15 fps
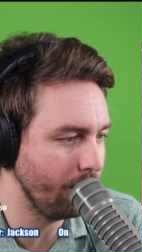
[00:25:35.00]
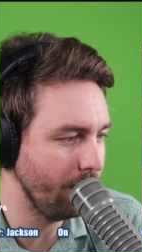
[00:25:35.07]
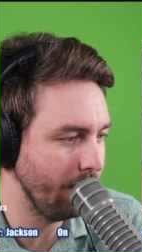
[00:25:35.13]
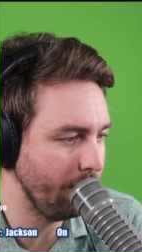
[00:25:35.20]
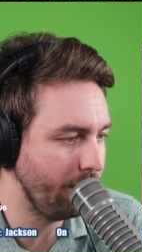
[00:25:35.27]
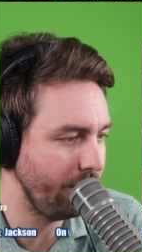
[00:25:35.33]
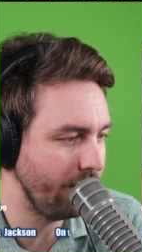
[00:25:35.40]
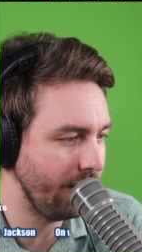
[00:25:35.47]

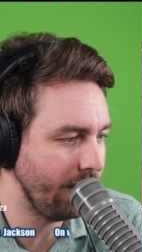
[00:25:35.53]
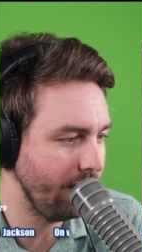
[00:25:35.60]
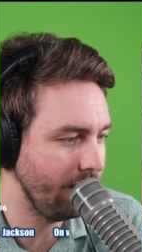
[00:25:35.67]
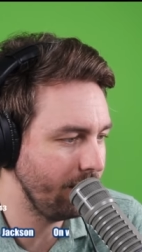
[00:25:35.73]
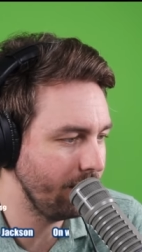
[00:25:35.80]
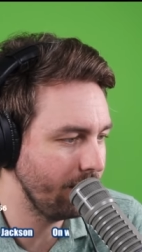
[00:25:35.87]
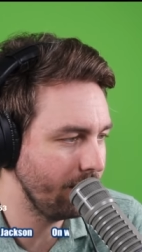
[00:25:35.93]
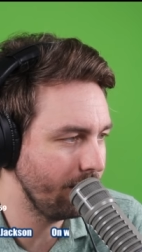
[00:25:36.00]
website.
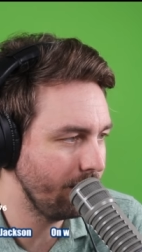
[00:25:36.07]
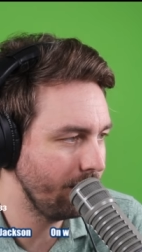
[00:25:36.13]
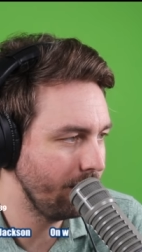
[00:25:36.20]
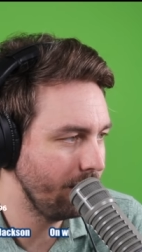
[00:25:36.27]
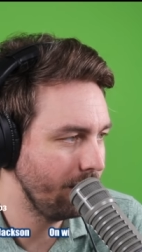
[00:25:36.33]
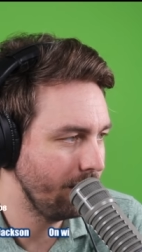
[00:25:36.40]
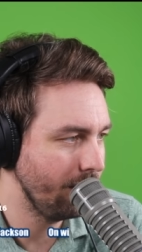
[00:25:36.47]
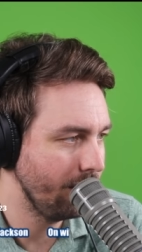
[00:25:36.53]
When
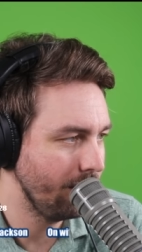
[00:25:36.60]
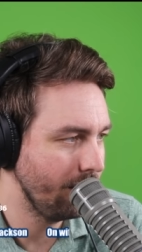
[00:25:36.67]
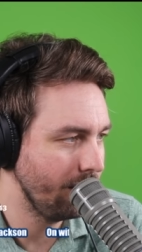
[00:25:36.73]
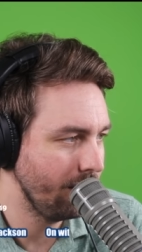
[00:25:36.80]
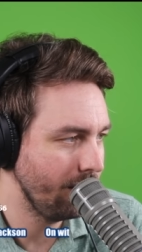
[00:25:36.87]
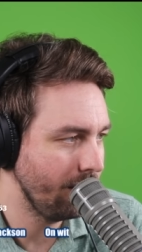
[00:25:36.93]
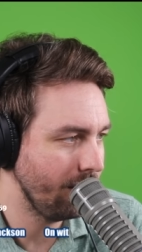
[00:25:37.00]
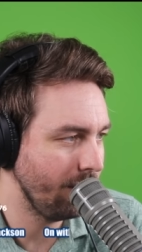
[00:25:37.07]
Jackson
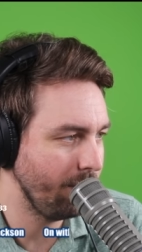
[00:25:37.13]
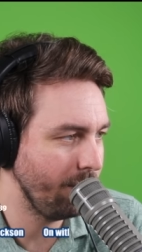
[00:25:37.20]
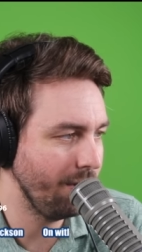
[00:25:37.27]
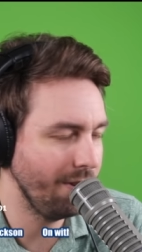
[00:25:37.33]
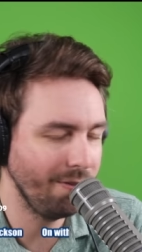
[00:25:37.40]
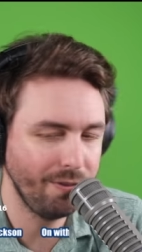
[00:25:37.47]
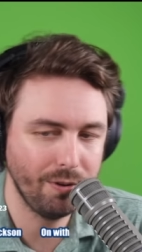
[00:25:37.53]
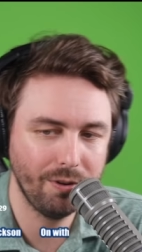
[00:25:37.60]
goes onto my
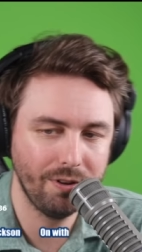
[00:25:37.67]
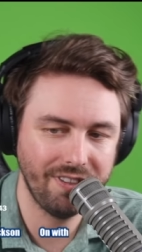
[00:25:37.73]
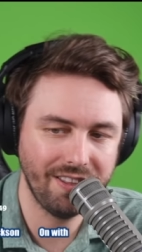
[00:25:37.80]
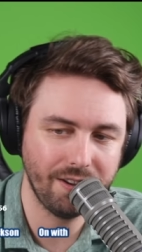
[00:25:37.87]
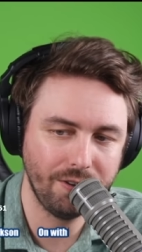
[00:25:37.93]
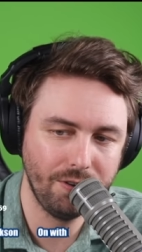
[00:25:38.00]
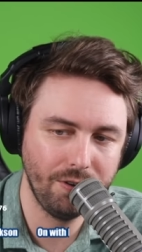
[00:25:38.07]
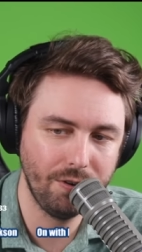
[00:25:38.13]
computer
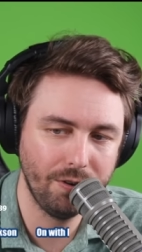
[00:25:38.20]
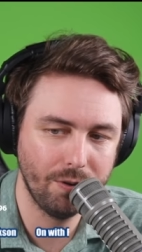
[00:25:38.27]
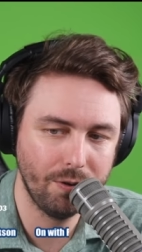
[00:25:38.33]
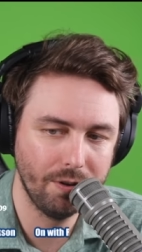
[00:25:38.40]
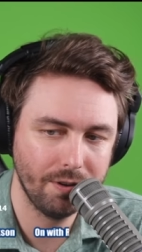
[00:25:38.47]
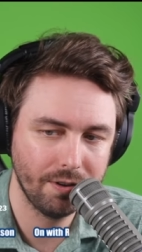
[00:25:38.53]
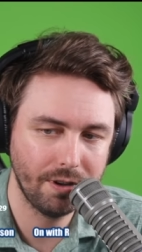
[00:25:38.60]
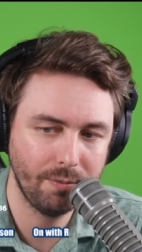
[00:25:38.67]
one last
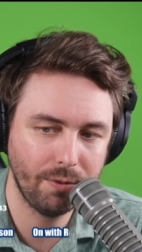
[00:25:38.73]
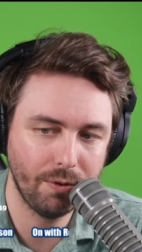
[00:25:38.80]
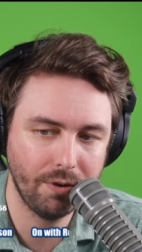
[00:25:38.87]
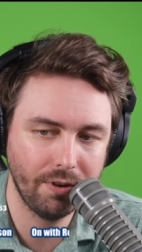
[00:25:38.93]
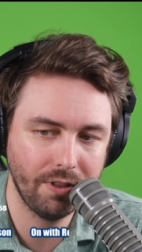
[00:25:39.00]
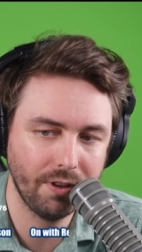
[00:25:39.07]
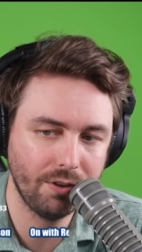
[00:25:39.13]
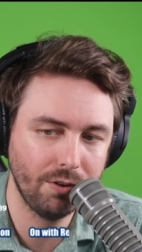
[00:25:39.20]
time to
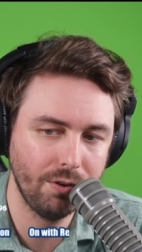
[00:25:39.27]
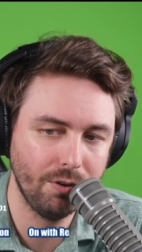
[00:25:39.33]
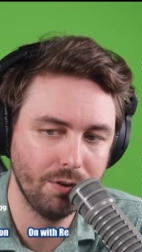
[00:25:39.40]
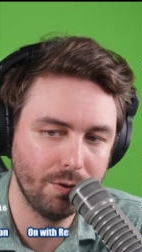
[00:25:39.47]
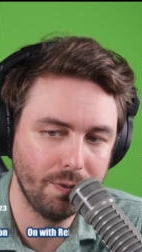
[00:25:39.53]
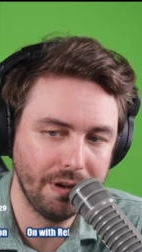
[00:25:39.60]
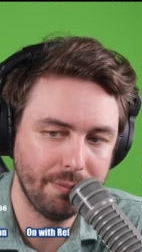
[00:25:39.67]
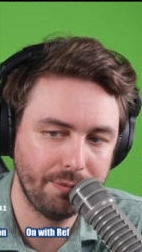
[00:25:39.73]
validate the
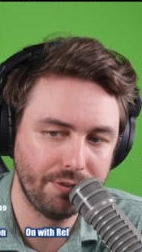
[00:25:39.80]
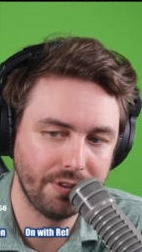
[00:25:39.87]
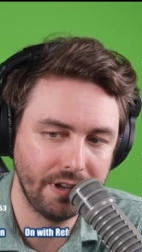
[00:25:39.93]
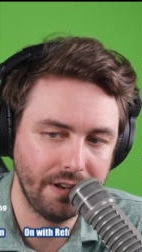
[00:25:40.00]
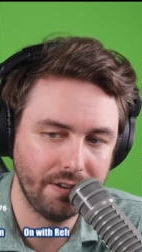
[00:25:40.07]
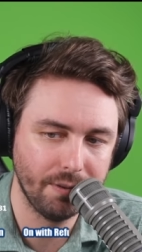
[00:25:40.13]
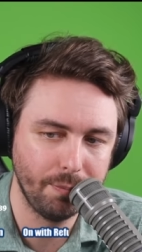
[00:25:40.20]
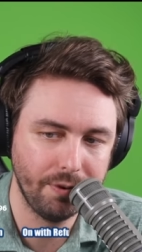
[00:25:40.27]
Google Play
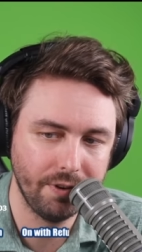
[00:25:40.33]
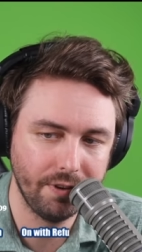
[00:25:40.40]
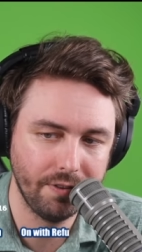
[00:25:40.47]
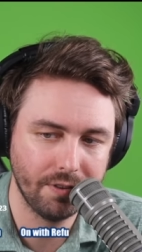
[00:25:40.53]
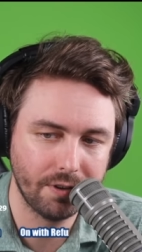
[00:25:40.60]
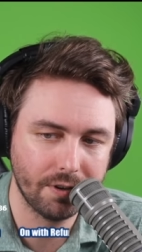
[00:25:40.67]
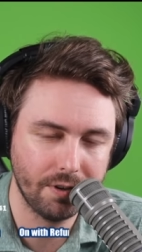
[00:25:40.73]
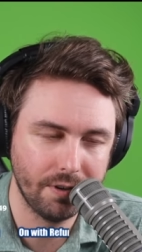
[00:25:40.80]
cards,
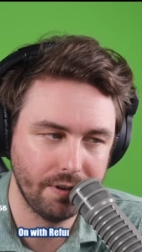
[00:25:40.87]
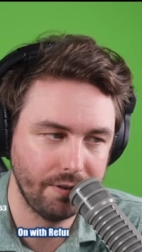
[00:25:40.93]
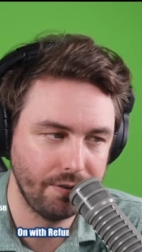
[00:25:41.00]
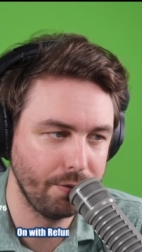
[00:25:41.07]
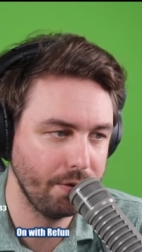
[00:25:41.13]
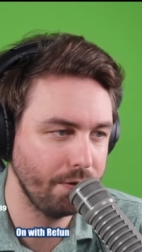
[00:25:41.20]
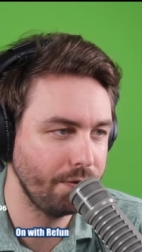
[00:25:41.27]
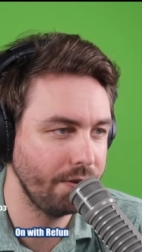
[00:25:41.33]
you're going to
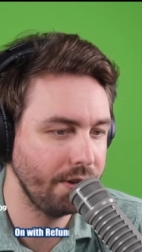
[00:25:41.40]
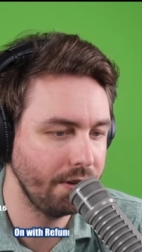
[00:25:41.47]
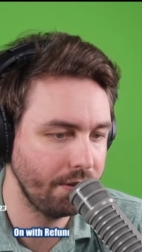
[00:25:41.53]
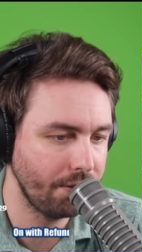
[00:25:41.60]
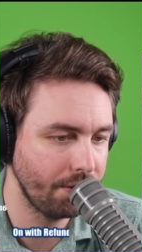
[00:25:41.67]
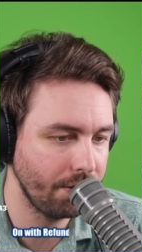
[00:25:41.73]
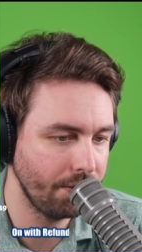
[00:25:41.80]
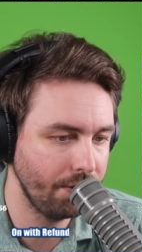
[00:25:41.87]
see me
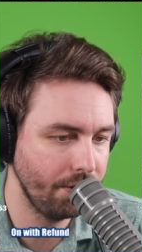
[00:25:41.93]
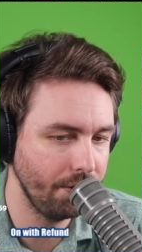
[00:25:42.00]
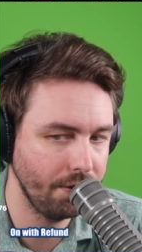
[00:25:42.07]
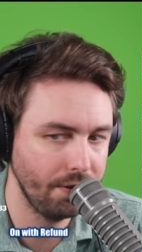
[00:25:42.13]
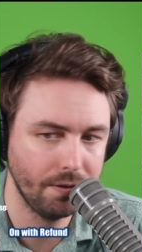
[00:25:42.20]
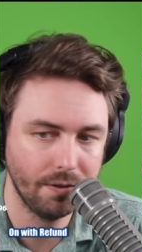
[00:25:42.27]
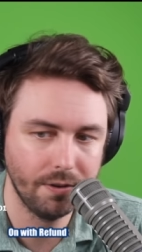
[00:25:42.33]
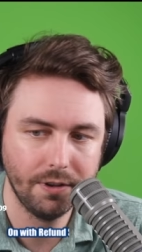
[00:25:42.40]
redeeming the
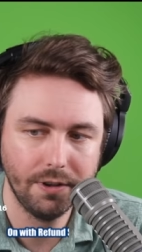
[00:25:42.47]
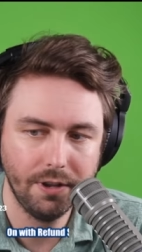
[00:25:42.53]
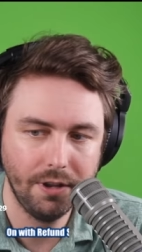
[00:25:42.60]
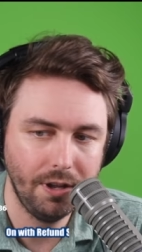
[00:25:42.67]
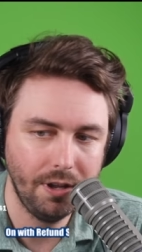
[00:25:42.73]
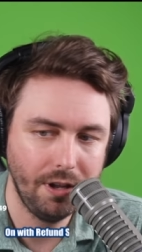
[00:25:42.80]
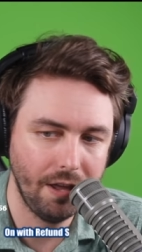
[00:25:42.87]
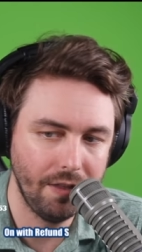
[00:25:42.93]
cards
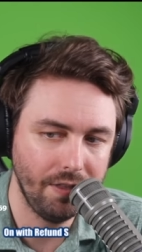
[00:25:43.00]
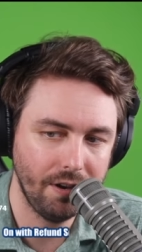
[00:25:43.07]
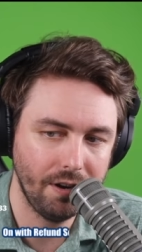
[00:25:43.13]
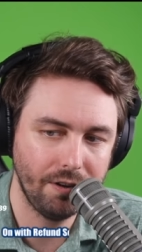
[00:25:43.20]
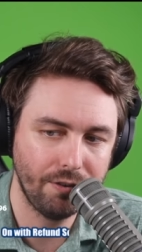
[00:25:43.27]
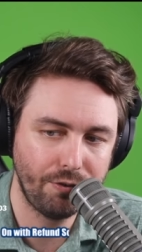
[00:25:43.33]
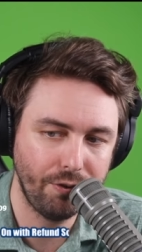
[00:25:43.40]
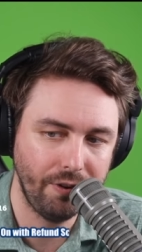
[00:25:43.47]
in a way
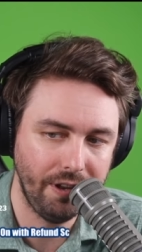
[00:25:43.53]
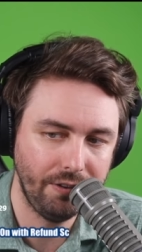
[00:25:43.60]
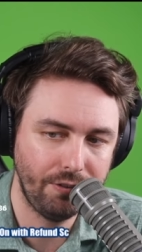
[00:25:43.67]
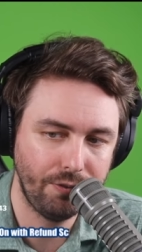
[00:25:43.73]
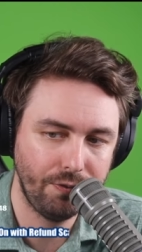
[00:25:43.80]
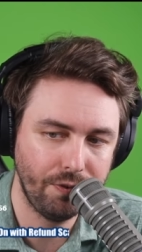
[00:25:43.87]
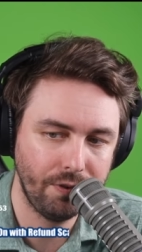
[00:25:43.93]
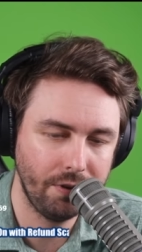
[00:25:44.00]
that makes
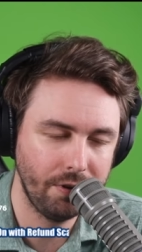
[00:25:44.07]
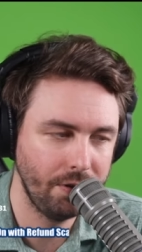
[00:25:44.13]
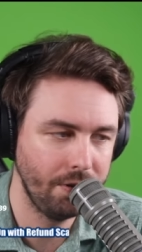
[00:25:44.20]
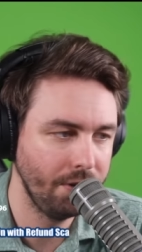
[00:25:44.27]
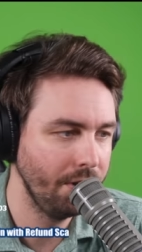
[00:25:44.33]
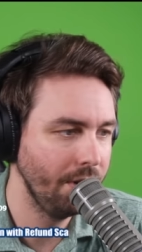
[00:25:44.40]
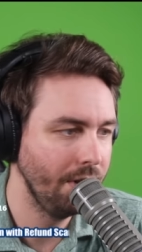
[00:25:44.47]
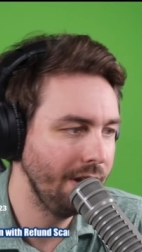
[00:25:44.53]
the scammer
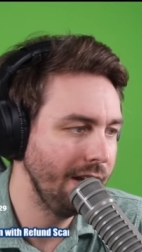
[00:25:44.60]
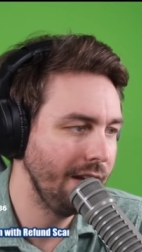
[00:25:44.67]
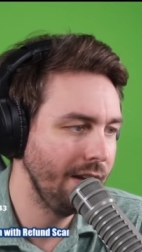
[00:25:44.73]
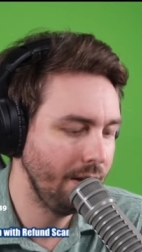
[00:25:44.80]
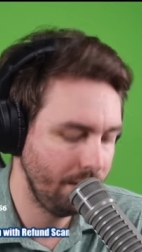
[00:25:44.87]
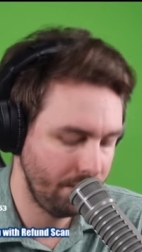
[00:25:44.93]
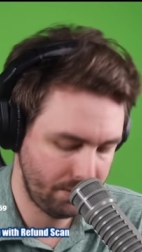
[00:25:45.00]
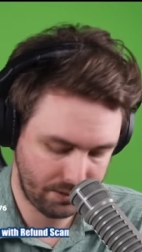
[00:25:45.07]
think
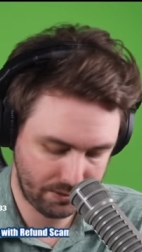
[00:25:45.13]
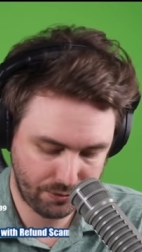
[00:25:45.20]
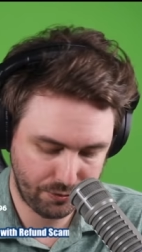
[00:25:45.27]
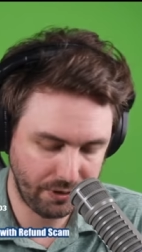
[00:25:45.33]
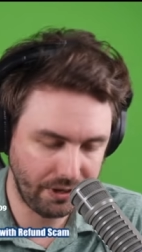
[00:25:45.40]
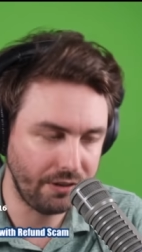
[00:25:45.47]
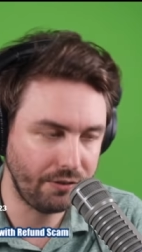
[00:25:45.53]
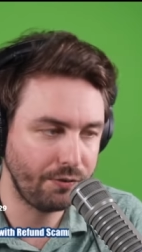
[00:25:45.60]
he is
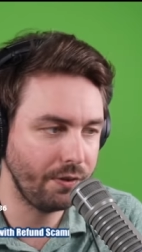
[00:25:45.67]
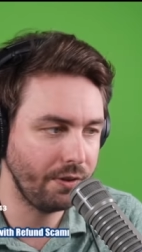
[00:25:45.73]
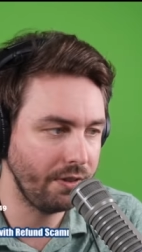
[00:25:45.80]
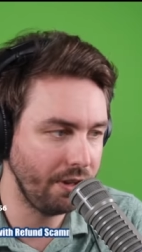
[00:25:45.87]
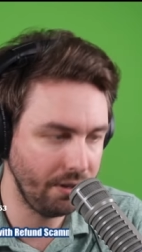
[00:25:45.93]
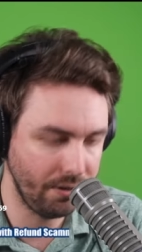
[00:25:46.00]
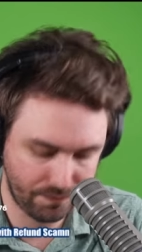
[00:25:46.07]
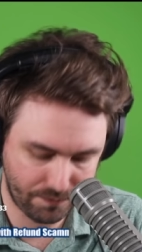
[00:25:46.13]
losing his
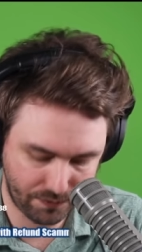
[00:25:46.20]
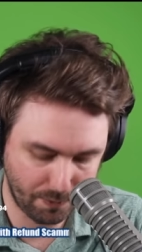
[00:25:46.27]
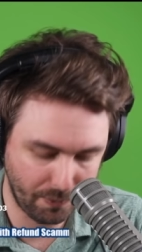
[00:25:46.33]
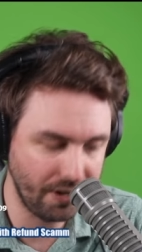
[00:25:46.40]
money.